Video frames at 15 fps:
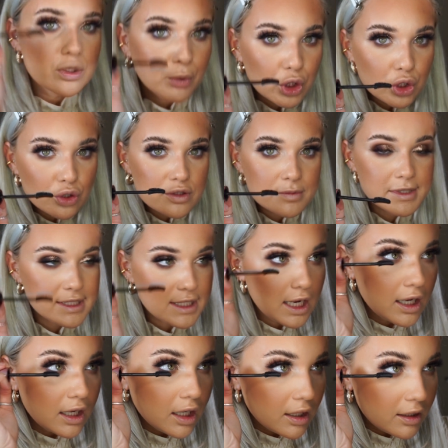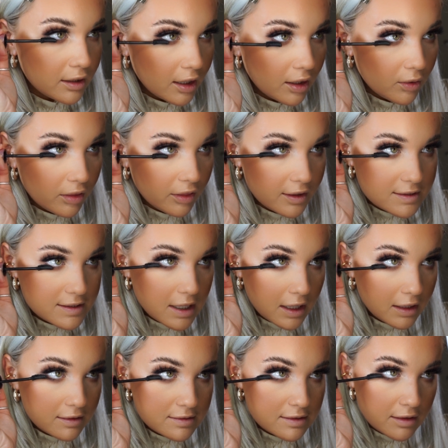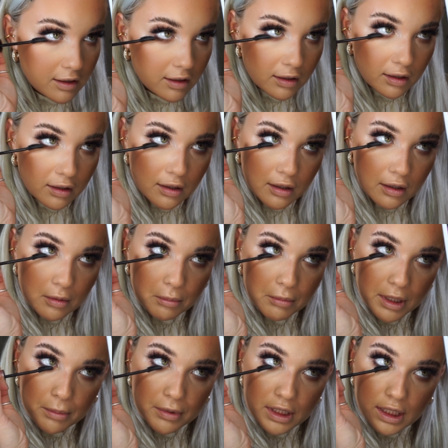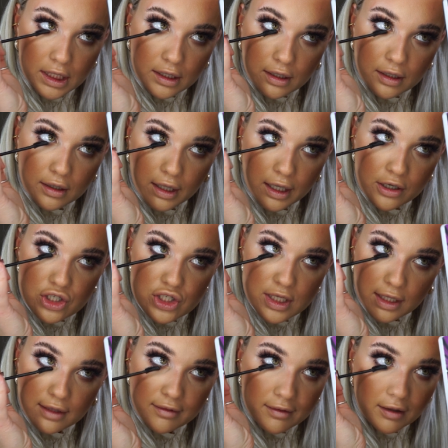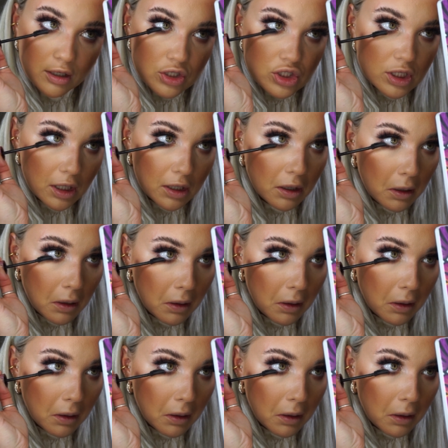I'm going to use mascara. Now this is the Maybelline Lash Sensation.